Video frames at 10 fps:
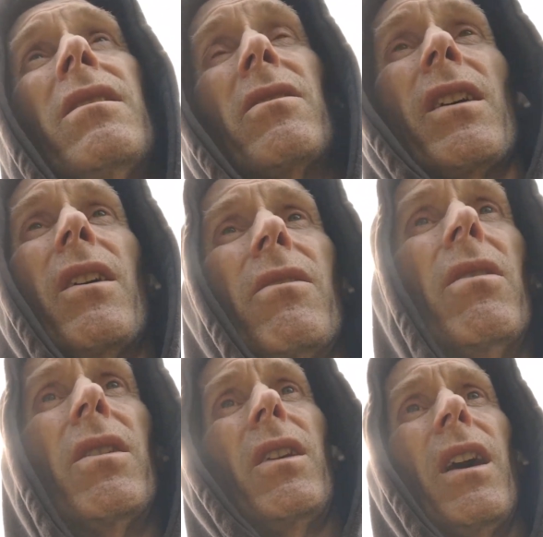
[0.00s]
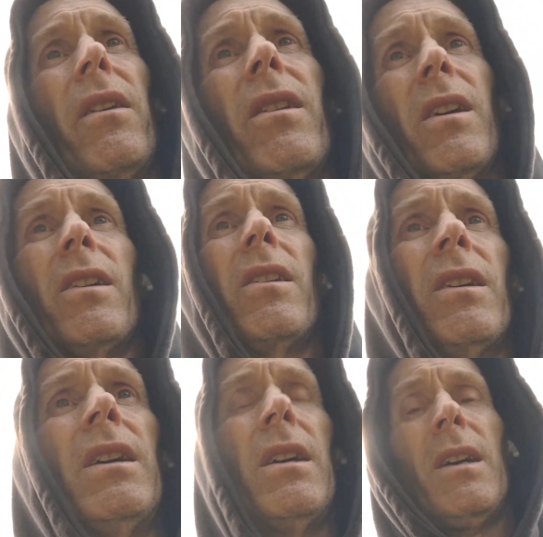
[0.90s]
So, you know,
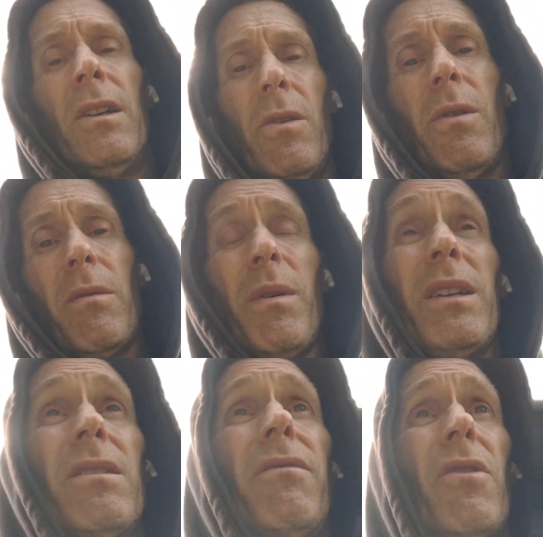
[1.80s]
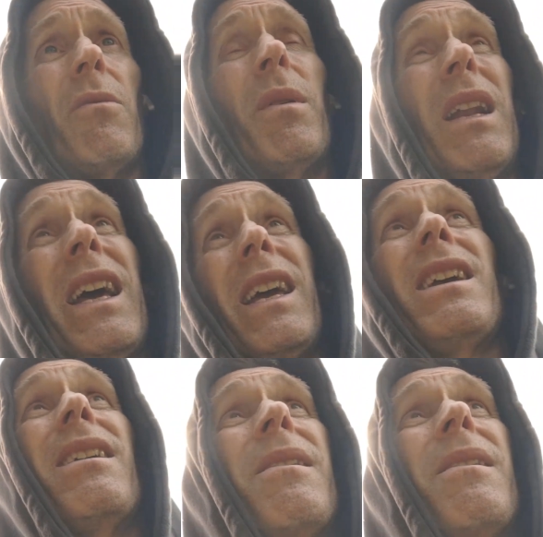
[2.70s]
do it the best of your ability.